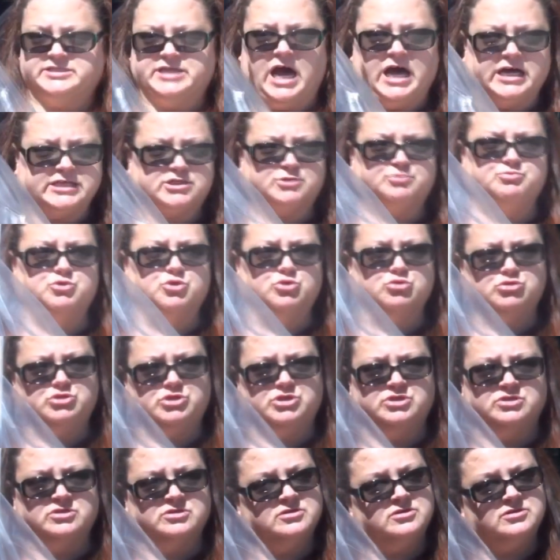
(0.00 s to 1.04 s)
Das
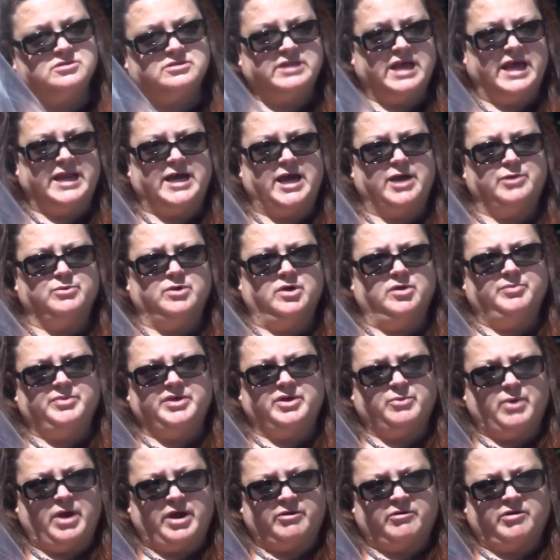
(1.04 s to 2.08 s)
Boot that I will
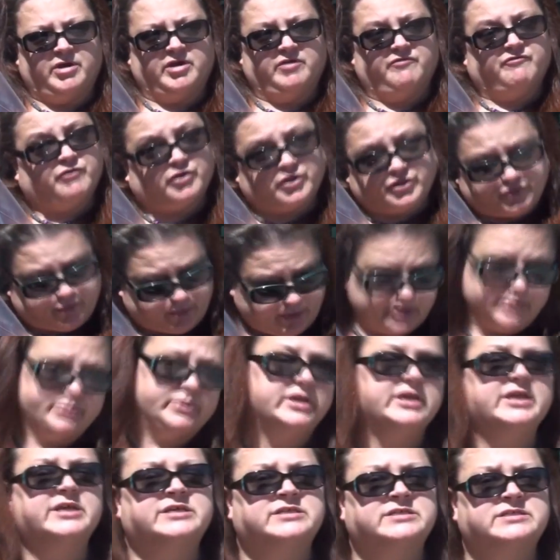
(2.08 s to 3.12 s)
be wearing for three
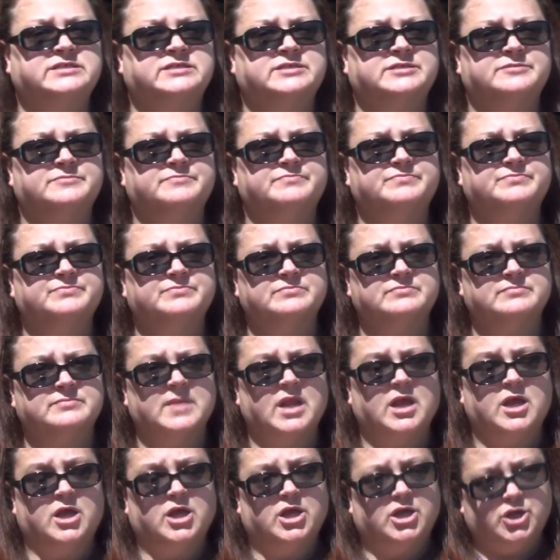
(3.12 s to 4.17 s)
weeks.
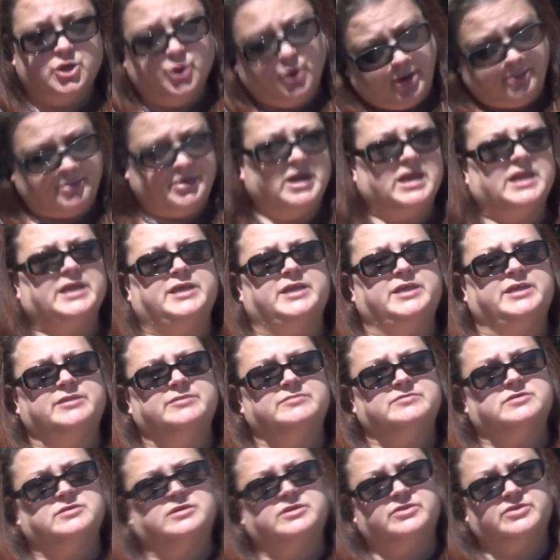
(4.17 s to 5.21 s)
Normally,
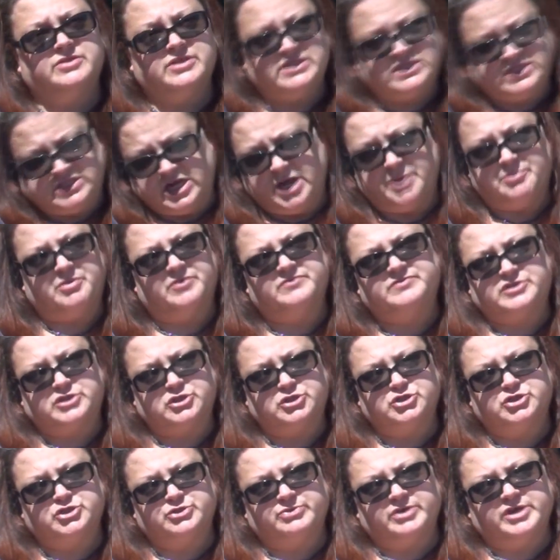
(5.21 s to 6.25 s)
this type of
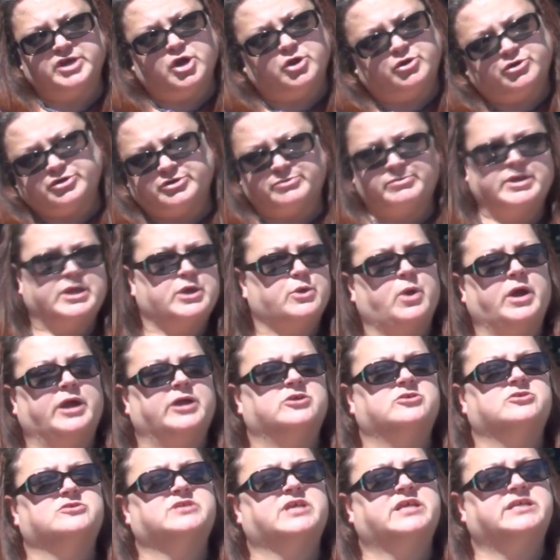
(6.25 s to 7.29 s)
surgery only
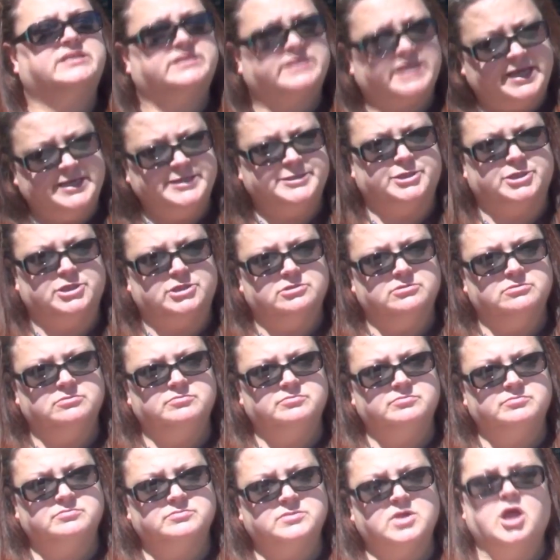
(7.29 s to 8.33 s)
requires a sandal.
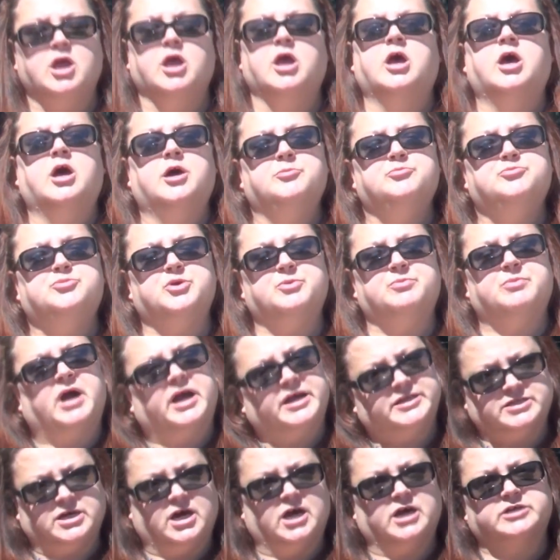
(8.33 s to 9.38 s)
But
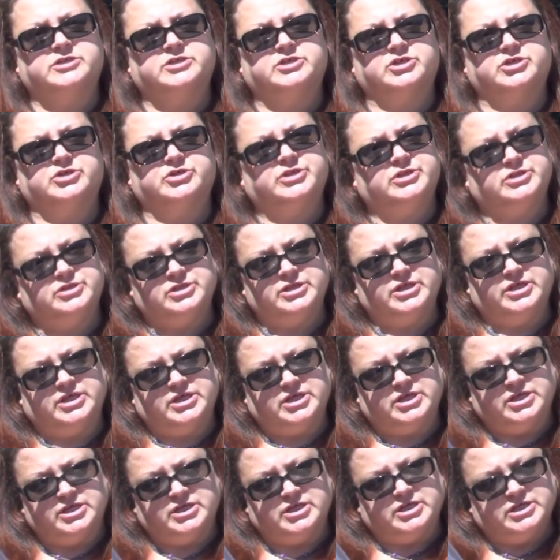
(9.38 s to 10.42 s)
my doctor
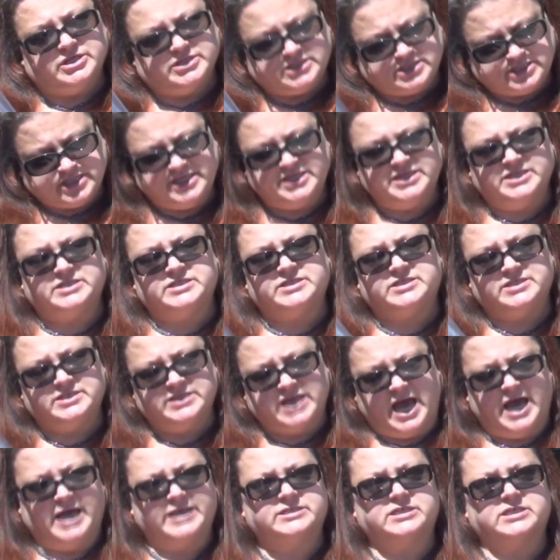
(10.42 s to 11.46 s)
thinks
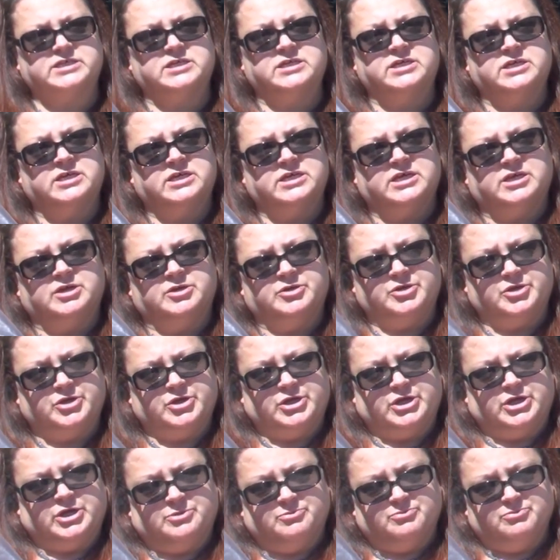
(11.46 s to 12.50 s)
that
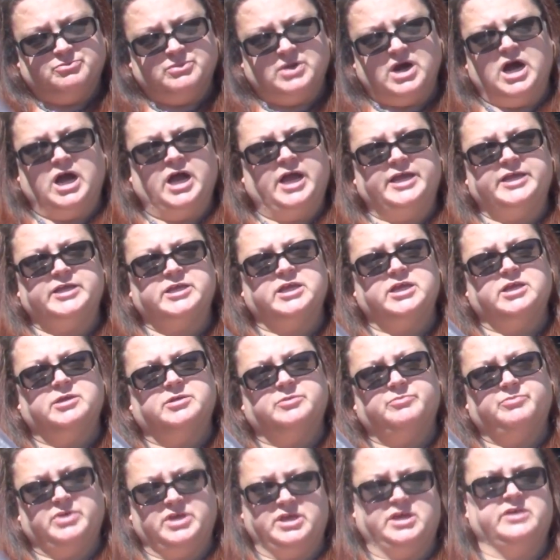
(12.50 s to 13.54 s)
mine,
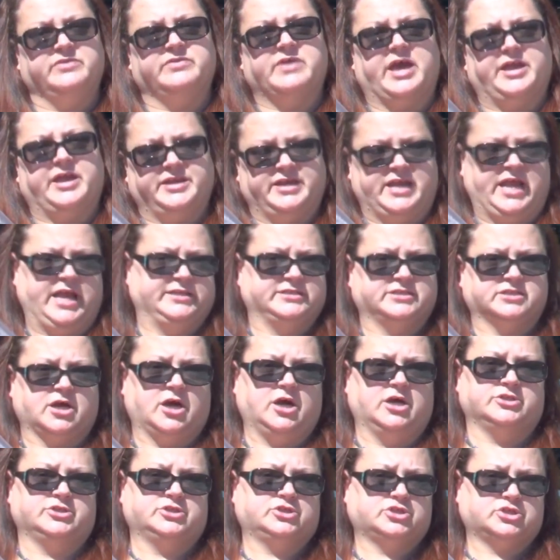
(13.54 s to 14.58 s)
being it has
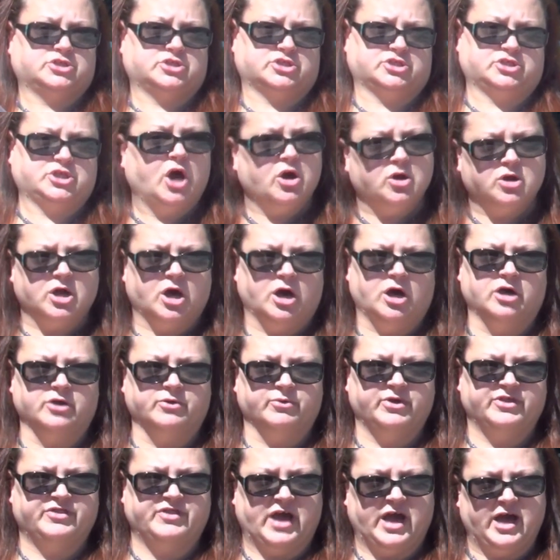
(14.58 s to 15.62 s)
gone so
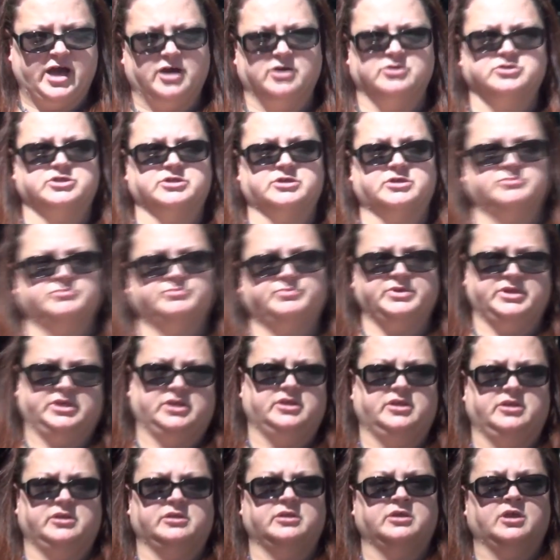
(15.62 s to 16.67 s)
long without
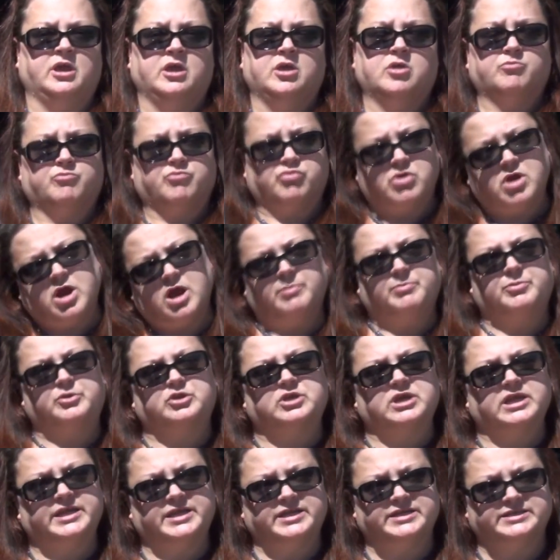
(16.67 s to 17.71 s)
being
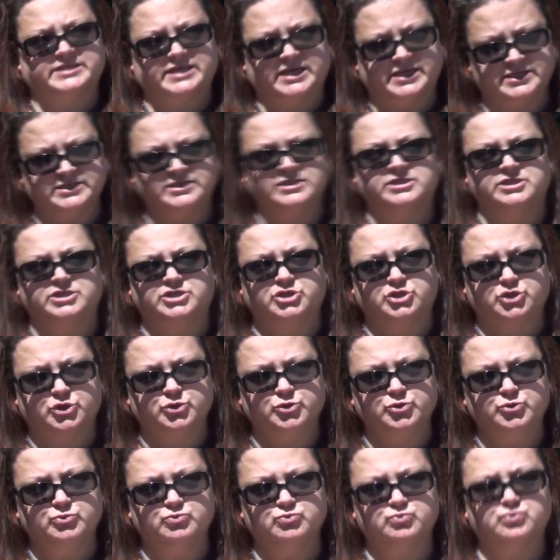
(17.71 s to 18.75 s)
properly attended
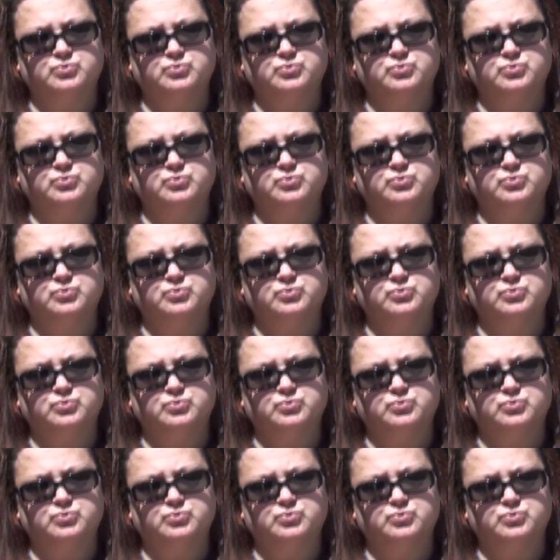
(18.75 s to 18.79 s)
to,